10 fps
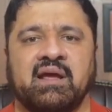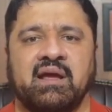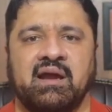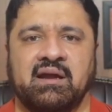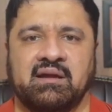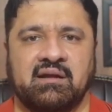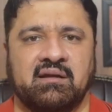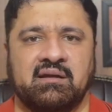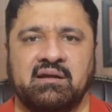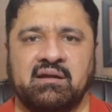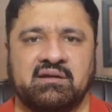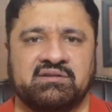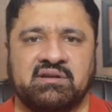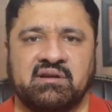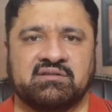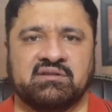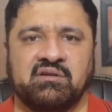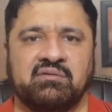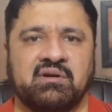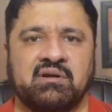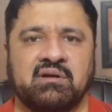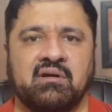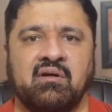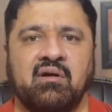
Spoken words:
and he or she has covered